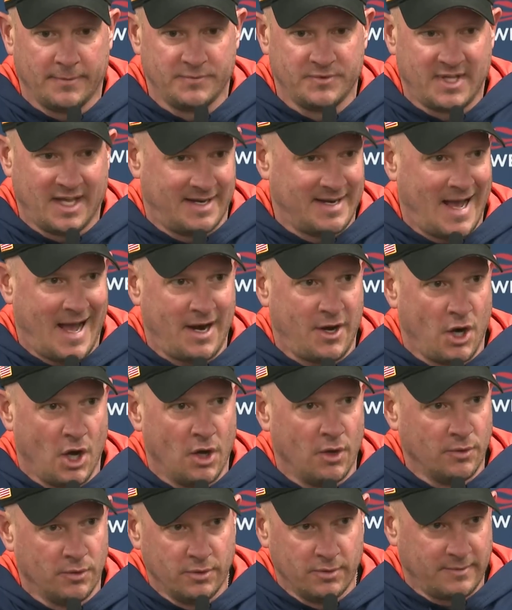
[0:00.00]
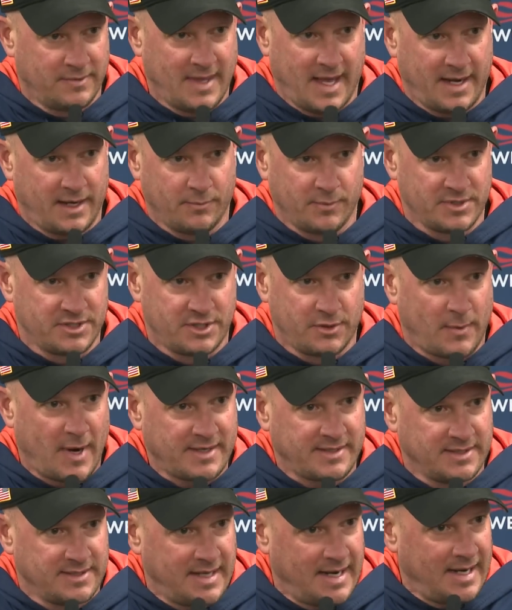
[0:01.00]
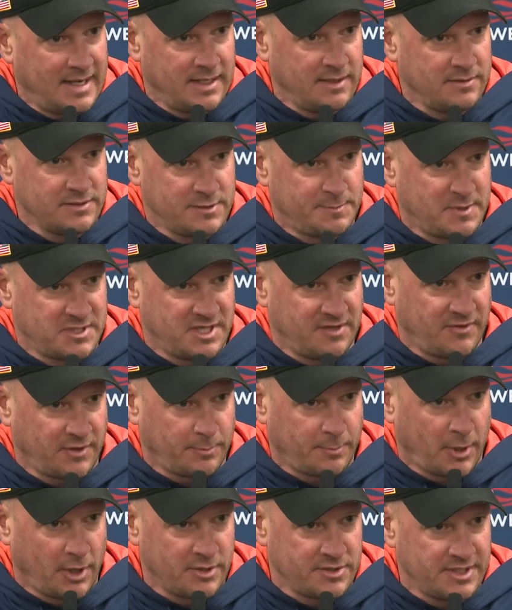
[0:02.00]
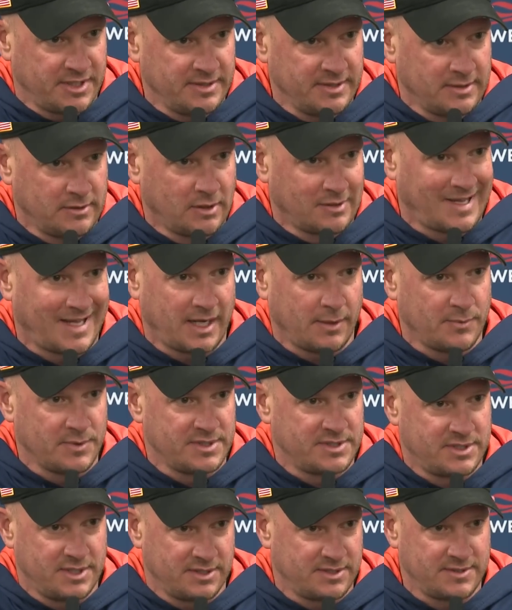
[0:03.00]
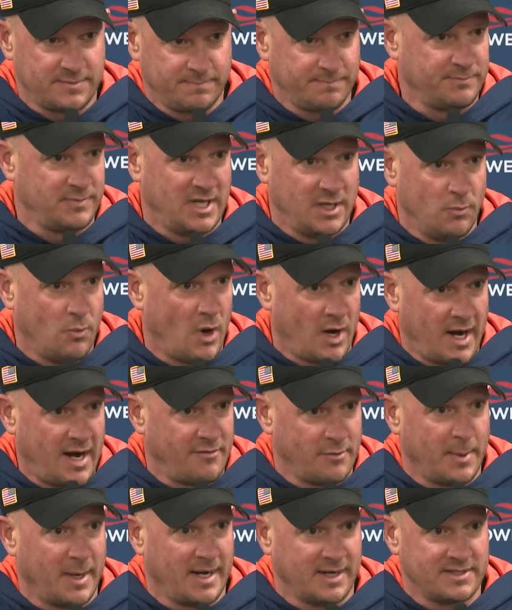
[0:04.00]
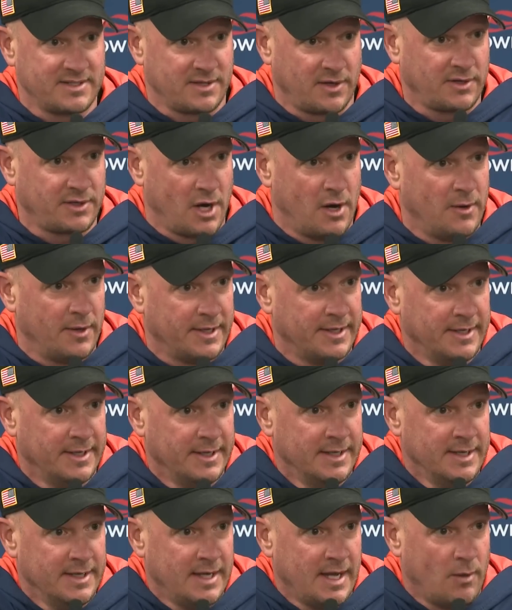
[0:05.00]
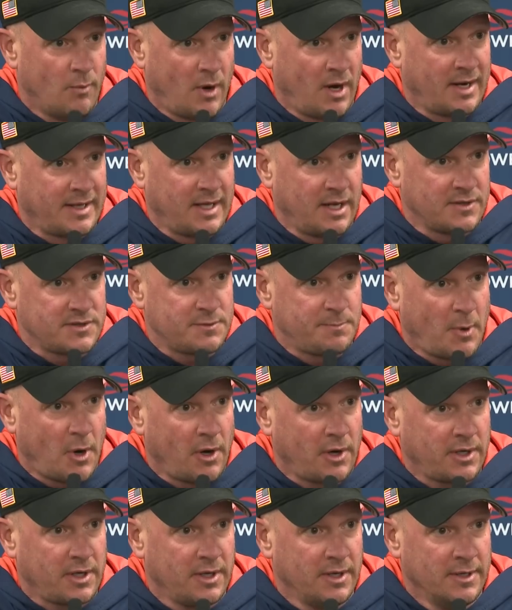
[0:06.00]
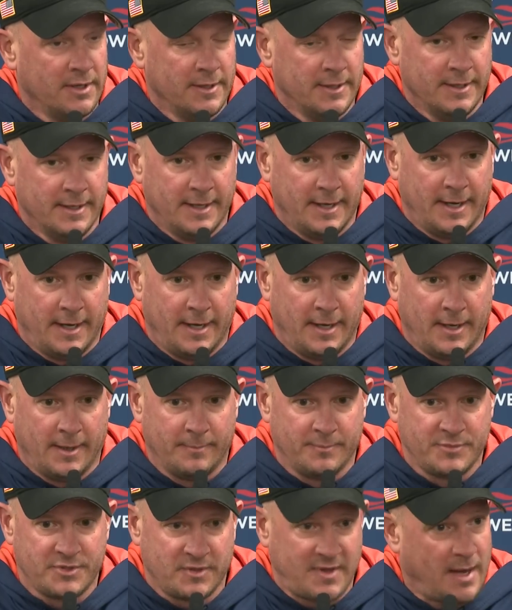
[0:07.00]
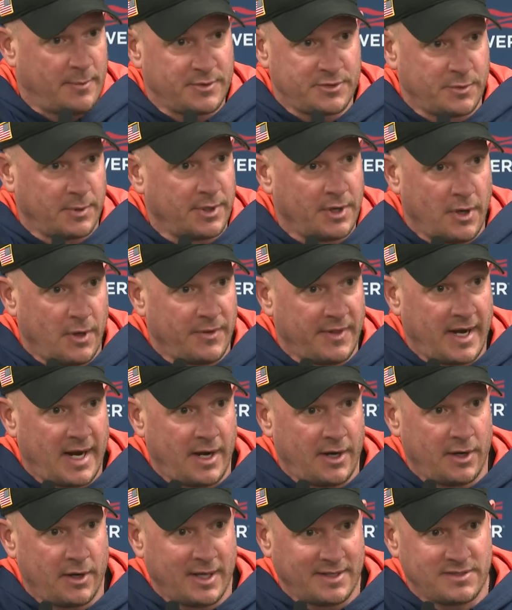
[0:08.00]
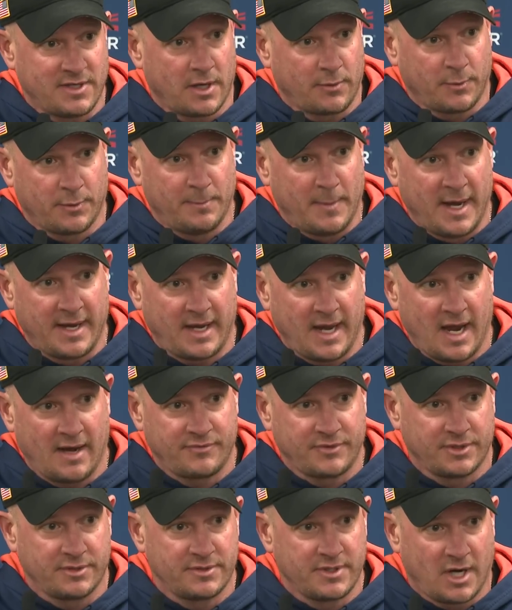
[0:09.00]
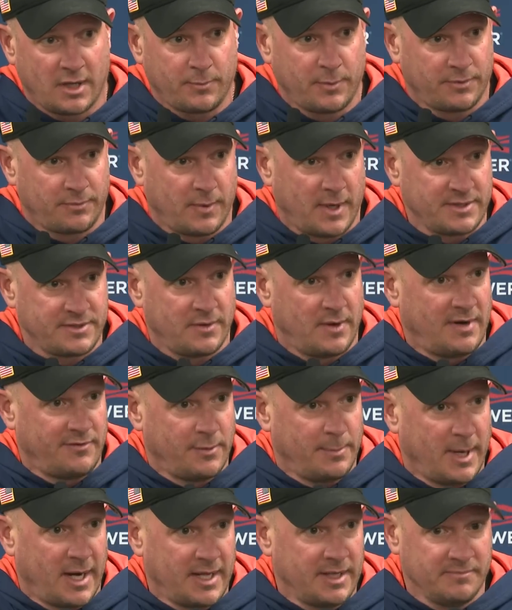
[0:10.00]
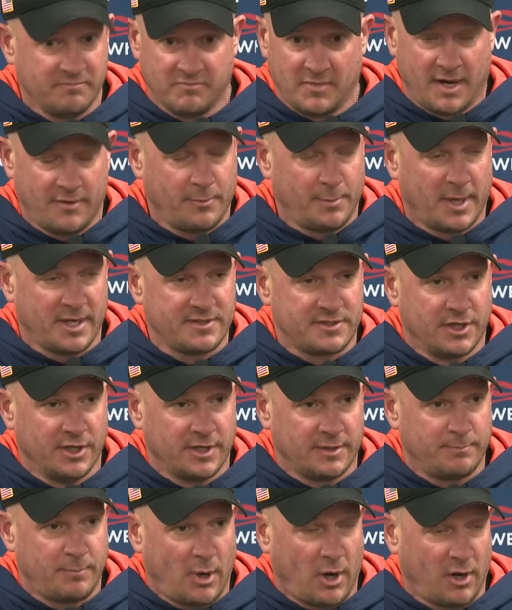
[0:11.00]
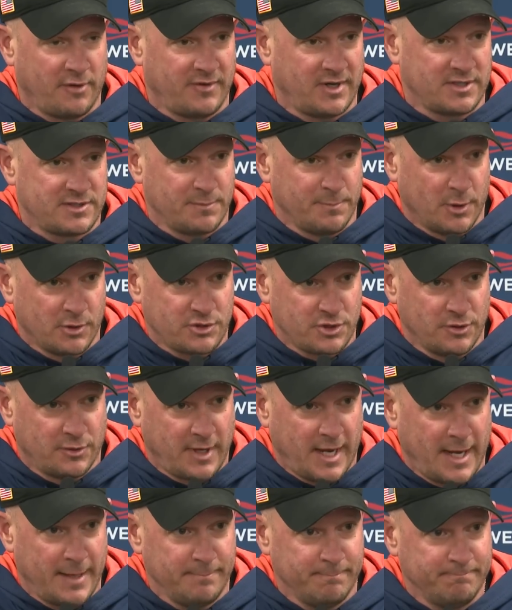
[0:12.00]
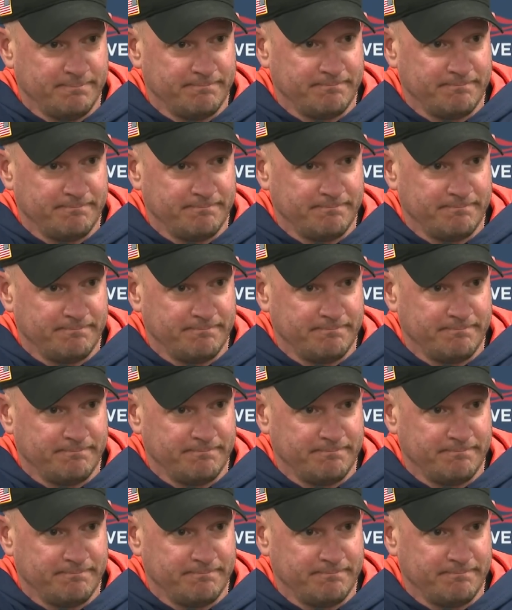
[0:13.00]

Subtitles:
did not know that it was directed to any specific person. Looked like it was just he wanted everybody to start going and wanted to get a spark. So that was really all that I heard. I talked with Mike after, talked with Russell, everybody. Everybody's good. Part of it, it's an emotional game.